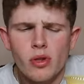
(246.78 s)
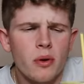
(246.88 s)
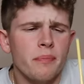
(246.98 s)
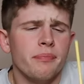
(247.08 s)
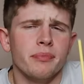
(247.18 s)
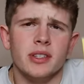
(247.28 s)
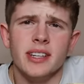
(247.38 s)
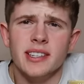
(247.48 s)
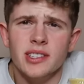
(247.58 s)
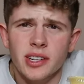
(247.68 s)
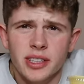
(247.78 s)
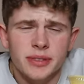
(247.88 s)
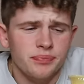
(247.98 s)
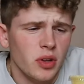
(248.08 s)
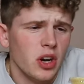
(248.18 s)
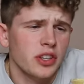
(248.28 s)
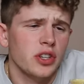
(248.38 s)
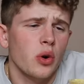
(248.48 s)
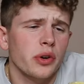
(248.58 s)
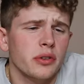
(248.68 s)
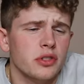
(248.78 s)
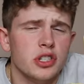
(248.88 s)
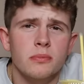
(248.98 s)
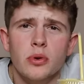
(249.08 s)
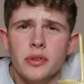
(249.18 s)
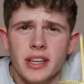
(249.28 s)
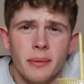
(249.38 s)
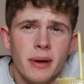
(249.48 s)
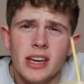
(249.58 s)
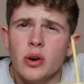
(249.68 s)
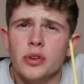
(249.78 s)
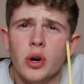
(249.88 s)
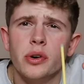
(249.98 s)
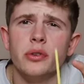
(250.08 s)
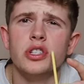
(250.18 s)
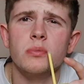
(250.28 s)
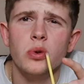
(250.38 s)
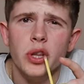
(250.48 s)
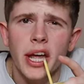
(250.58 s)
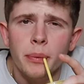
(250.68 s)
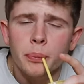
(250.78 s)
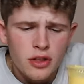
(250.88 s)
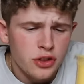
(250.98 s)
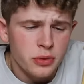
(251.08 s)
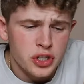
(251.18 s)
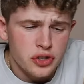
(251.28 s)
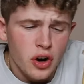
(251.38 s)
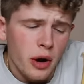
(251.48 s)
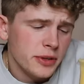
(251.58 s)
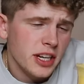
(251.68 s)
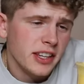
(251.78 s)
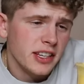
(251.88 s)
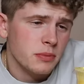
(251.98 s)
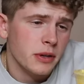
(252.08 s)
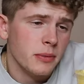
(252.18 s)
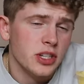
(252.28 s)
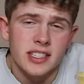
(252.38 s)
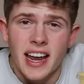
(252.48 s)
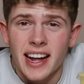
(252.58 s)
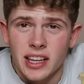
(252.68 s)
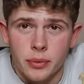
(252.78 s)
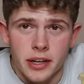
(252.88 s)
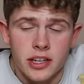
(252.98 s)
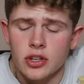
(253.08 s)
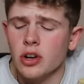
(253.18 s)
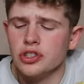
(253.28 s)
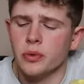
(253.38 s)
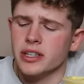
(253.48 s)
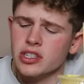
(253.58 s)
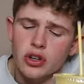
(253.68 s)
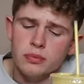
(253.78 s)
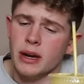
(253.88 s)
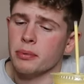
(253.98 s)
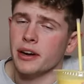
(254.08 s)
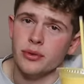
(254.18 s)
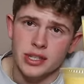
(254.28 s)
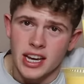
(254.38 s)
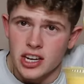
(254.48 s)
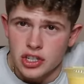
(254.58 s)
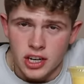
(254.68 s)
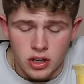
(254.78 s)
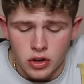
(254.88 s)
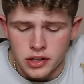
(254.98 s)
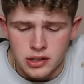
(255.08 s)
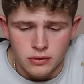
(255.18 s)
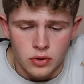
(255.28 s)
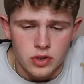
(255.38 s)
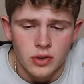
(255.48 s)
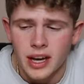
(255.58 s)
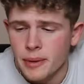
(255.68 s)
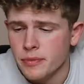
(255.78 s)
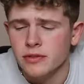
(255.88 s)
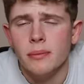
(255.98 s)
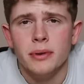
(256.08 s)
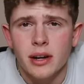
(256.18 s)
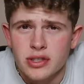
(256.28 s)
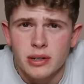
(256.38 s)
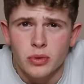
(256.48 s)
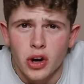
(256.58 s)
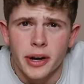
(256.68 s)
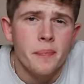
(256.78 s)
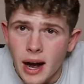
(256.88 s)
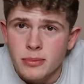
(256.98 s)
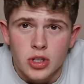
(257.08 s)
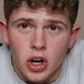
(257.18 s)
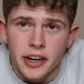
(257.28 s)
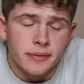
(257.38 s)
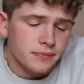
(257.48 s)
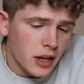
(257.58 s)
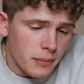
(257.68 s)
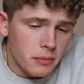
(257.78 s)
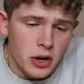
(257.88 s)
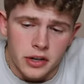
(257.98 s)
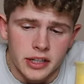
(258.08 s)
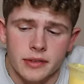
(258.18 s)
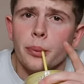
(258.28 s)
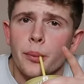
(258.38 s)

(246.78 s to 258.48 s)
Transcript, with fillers: Mm, it's like sucking a yogurt smoothie, a mango yogurt smoothie through a straw, which I think is pretty much exactly what it is. Also, excuse my pronunciation on all these foods, okay? If I'm pronouncing them wrong, I'm sorry. I'm American.